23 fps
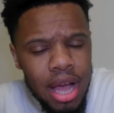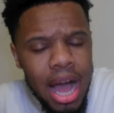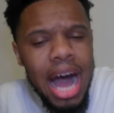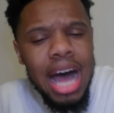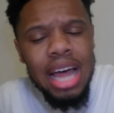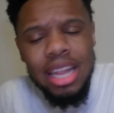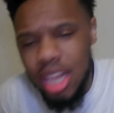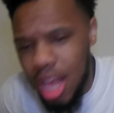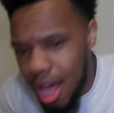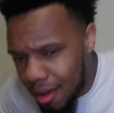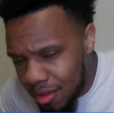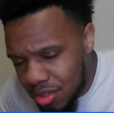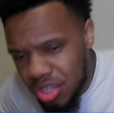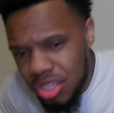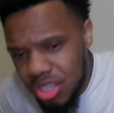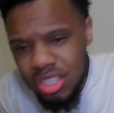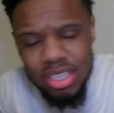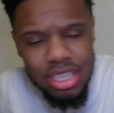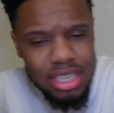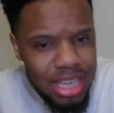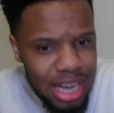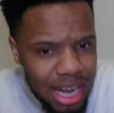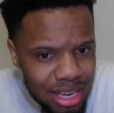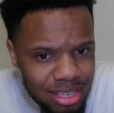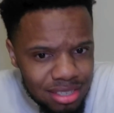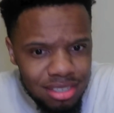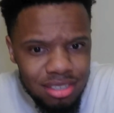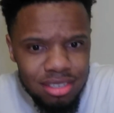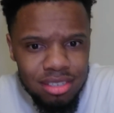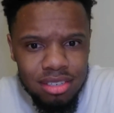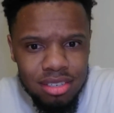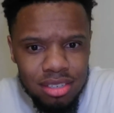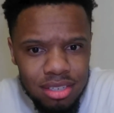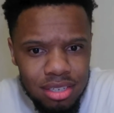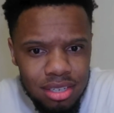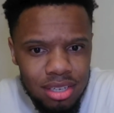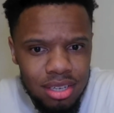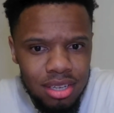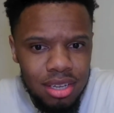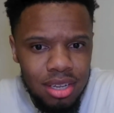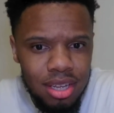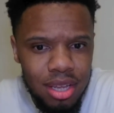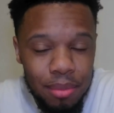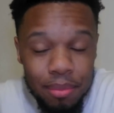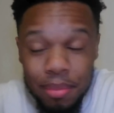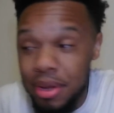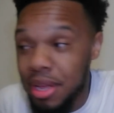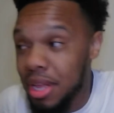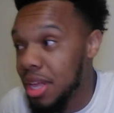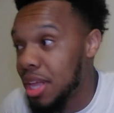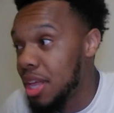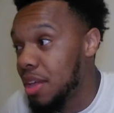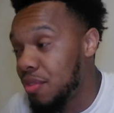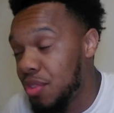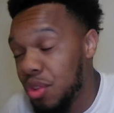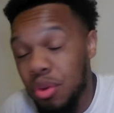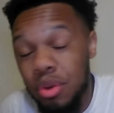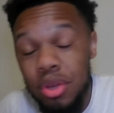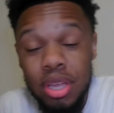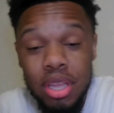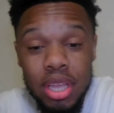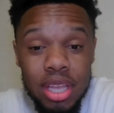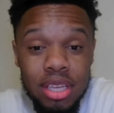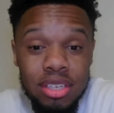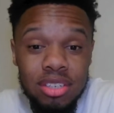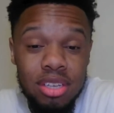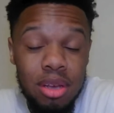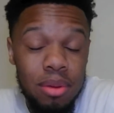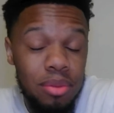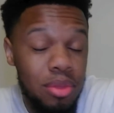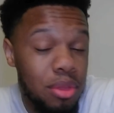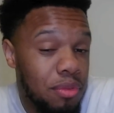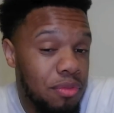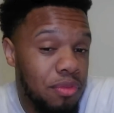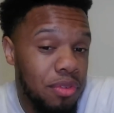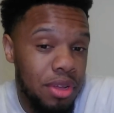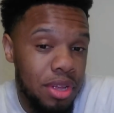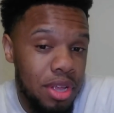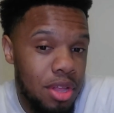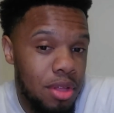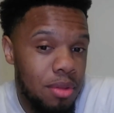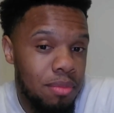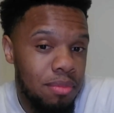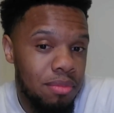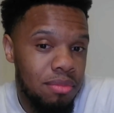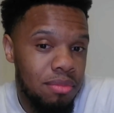I love Tristan Casas. But if you can get something for him,